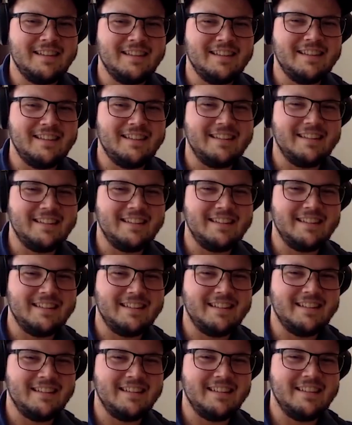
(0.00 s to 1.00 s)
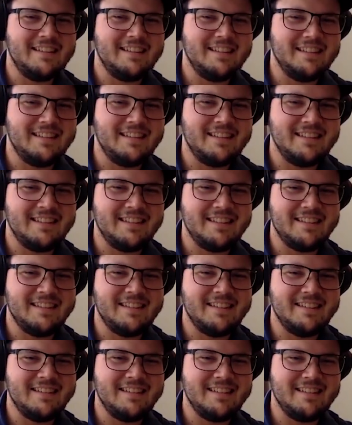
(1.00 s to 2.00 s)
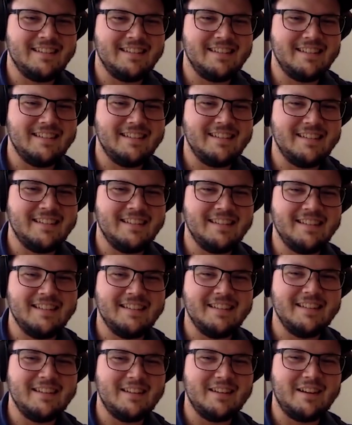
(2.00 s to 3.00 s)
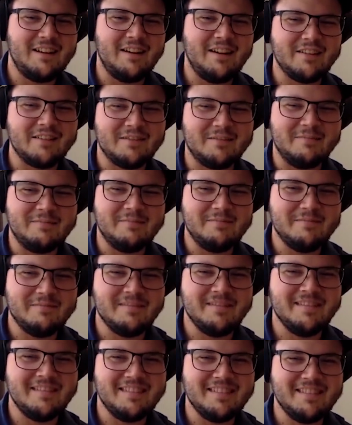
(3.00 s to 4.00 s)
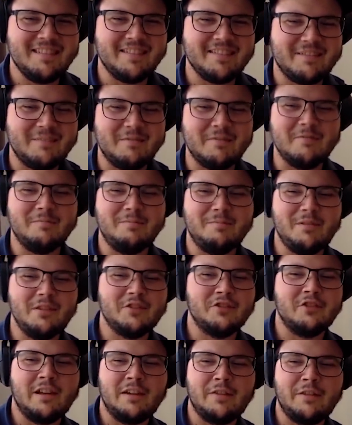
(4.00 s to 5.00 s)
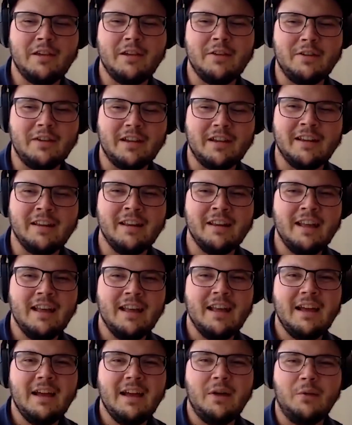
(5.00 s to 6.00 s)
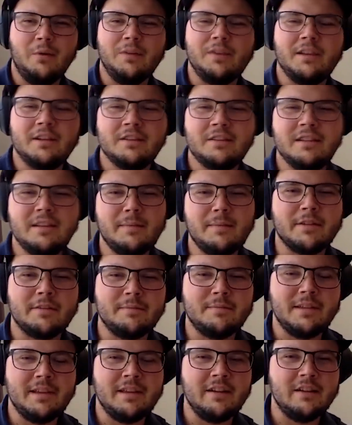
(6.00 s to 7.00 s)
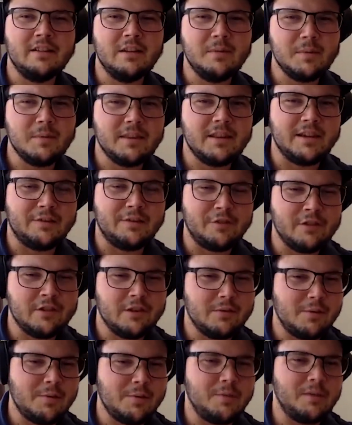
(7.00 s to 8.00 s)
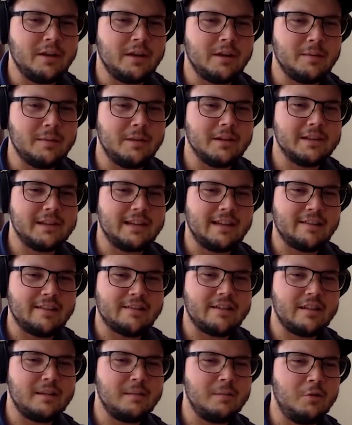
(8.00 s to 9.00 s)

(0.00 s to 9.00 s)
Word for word: Yeah, nothing much, just the usual. How about you? Awesome. Awesome. So pleasure to have you here again. We'll talk today about something a little bit different than what we talked about last time.